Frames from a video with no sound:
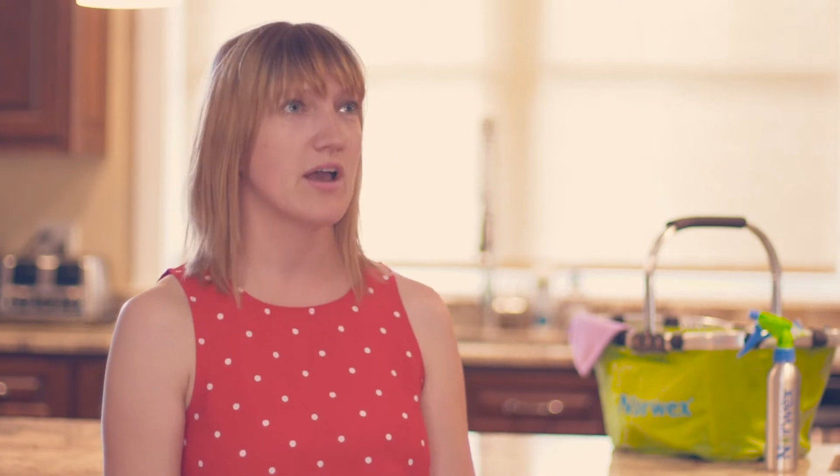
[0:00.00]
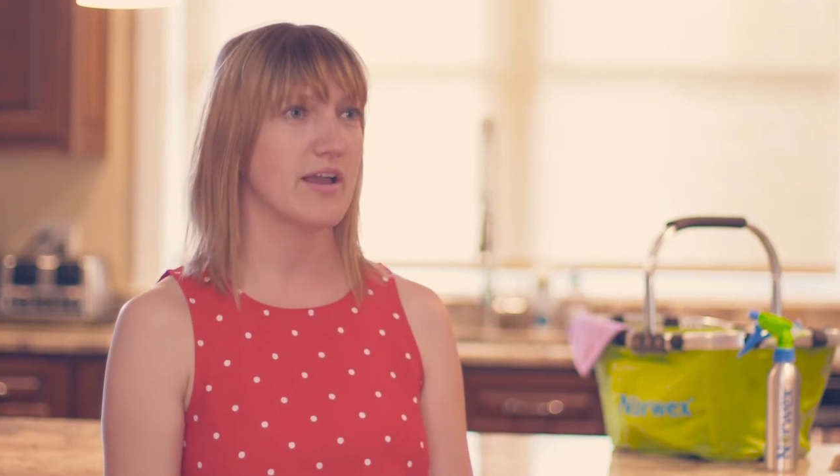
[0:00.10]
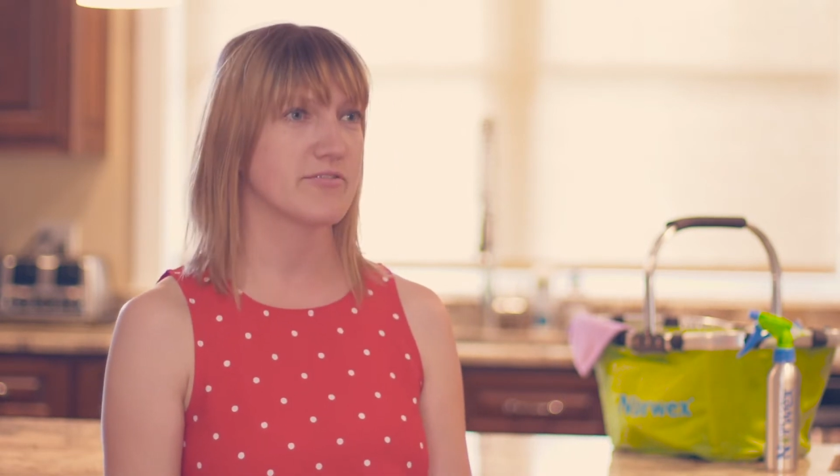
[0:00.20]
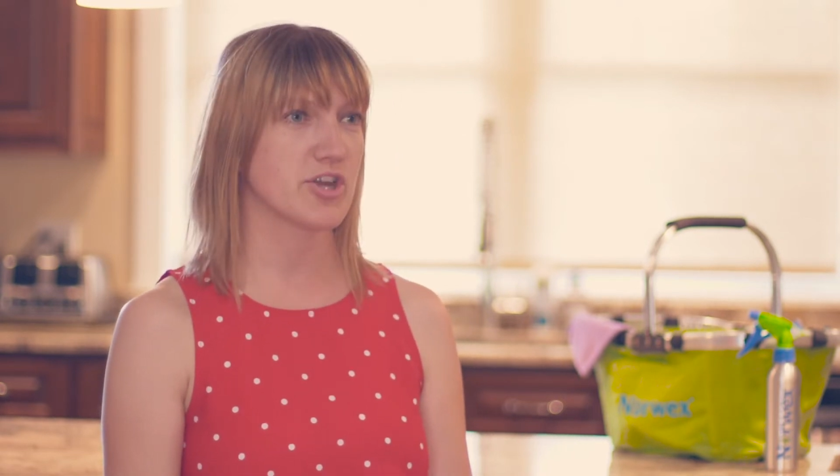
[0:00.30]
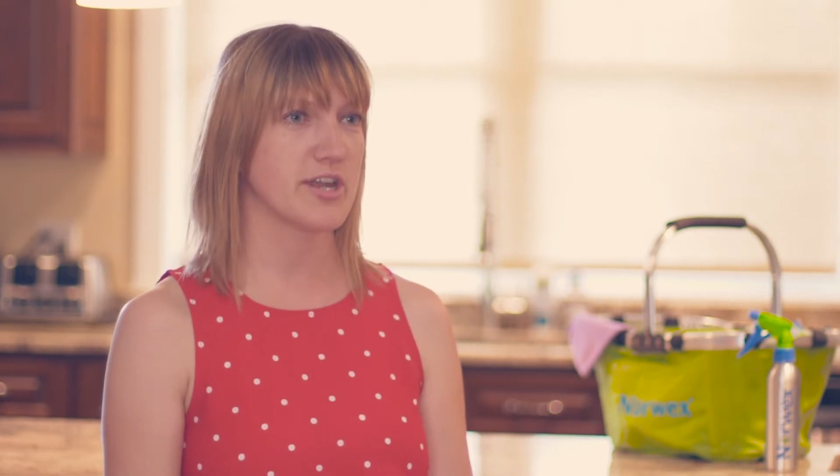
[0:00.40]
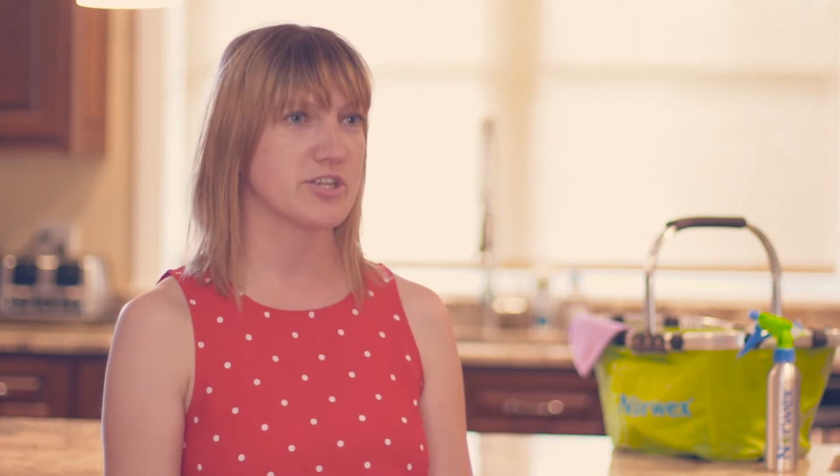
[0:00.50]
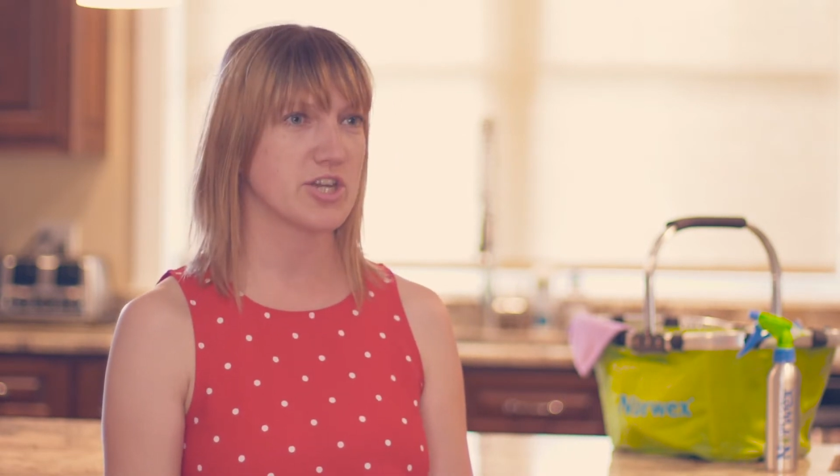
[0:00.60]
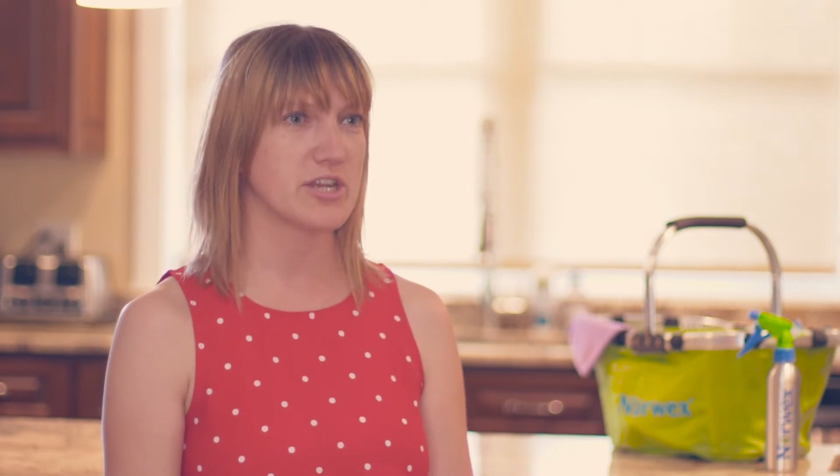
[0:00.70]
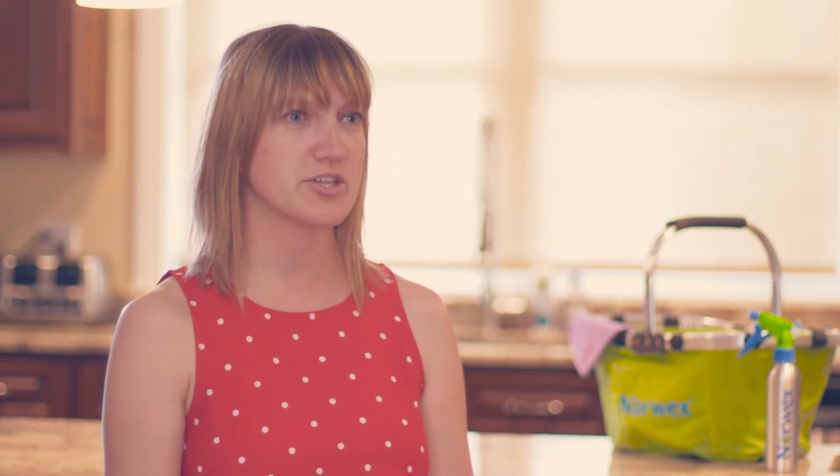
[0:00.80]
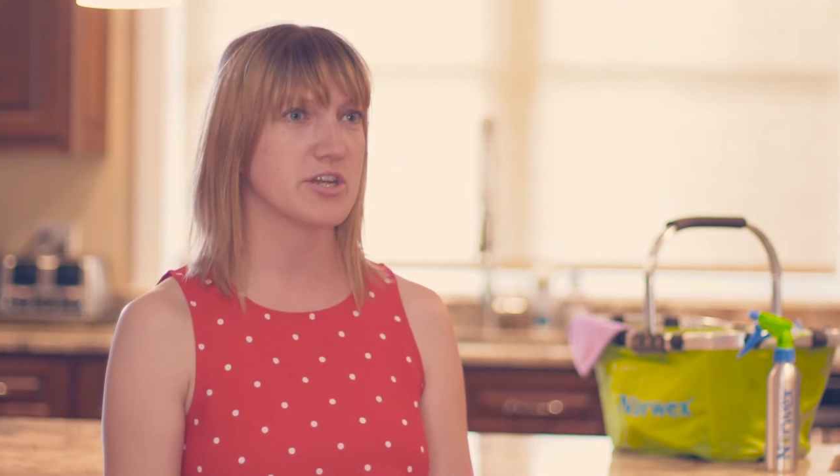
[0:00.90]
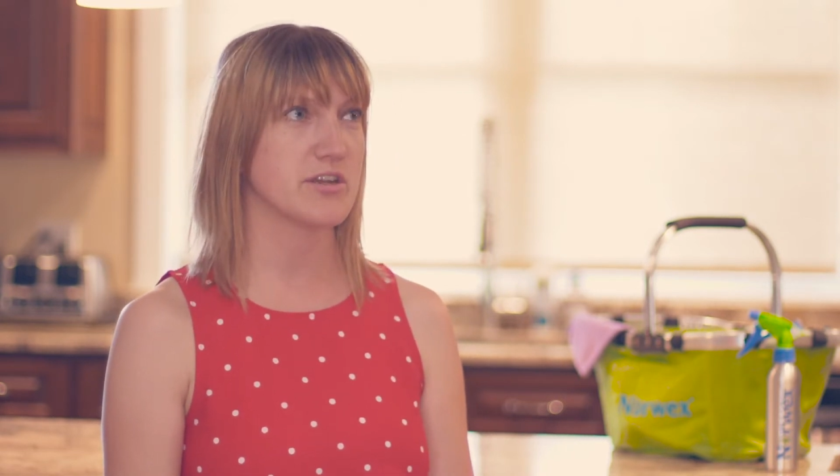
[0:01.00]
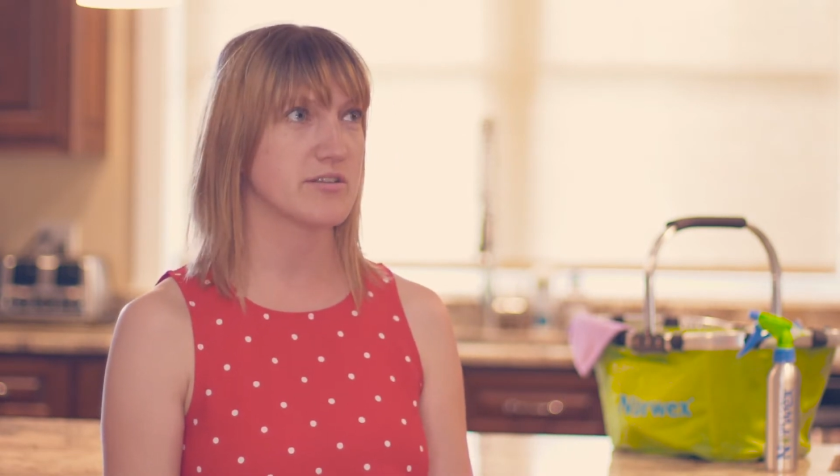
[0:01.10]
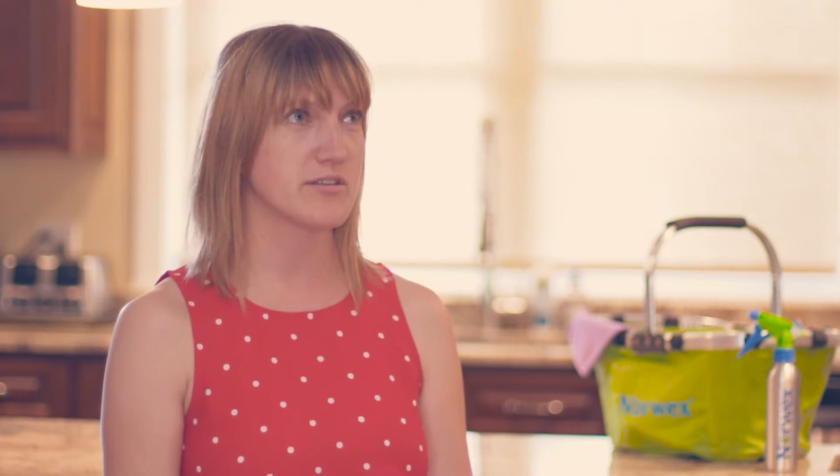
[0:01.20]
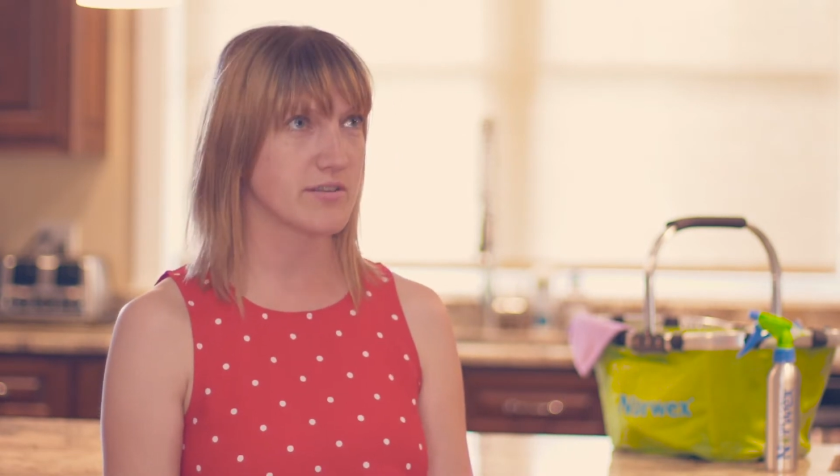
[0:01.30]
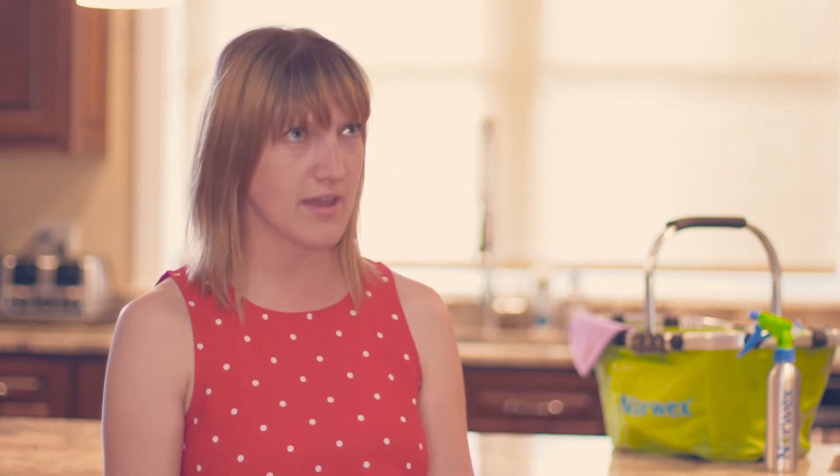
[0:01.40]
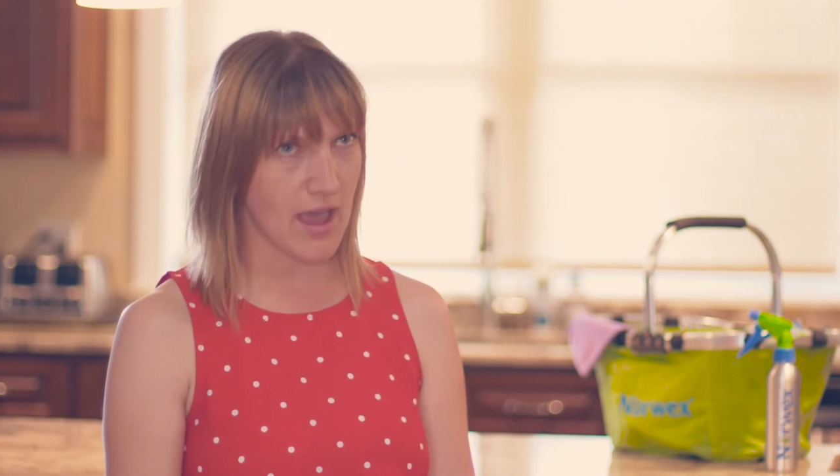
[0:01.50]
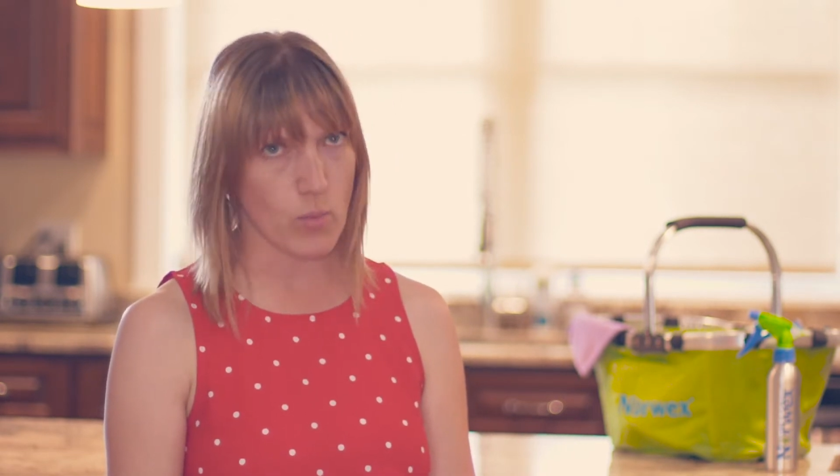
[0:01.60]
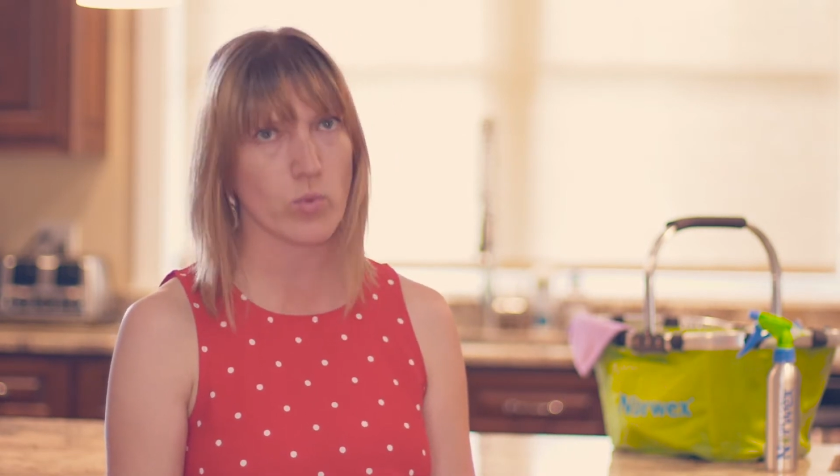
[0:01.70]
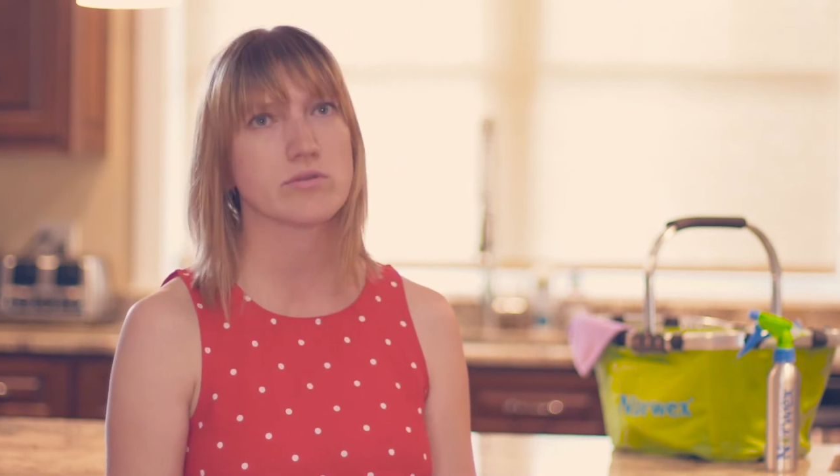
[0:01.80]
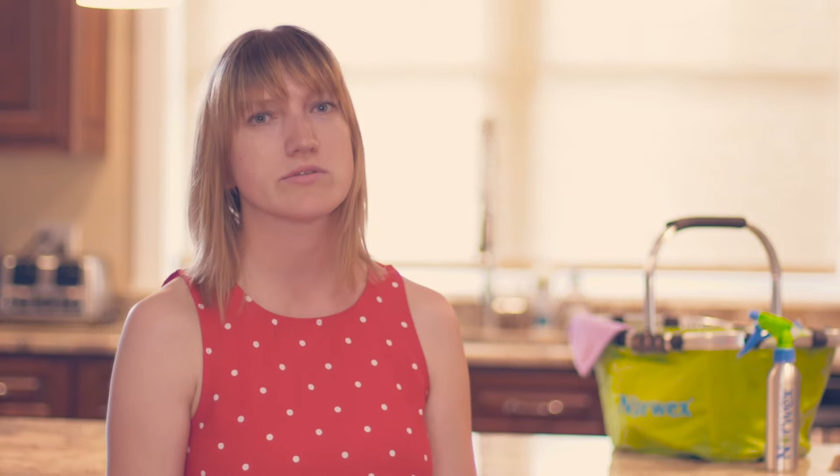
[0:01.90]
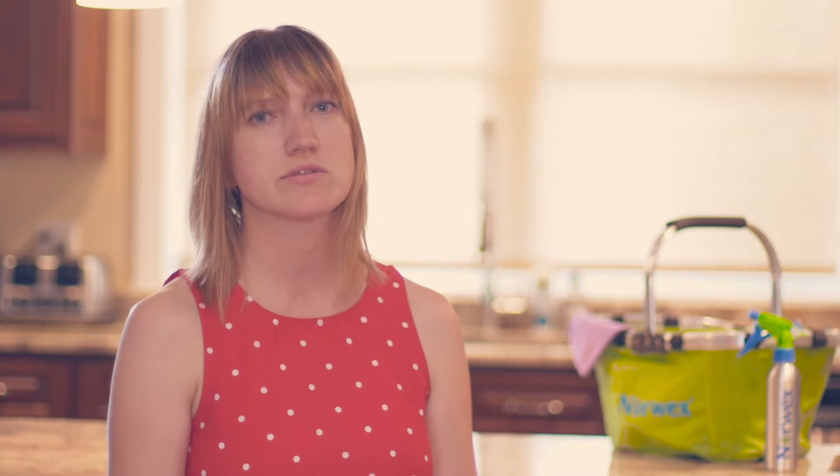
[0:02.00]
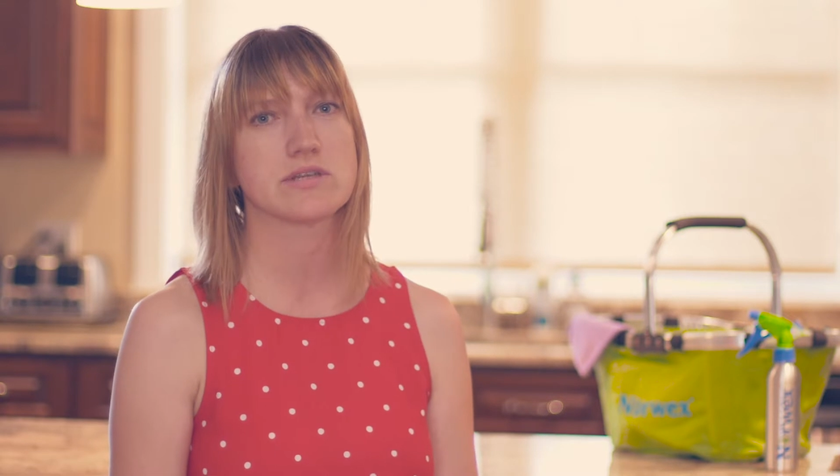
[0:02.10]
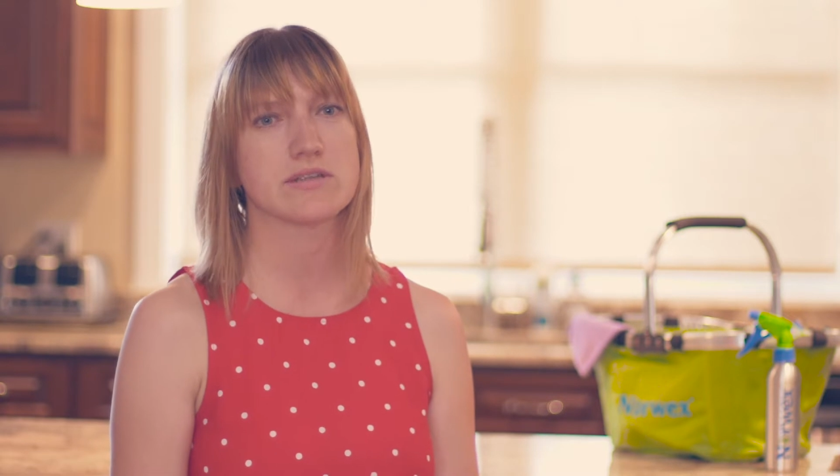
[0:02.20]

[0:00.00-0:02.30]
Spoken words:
I've tried changing towels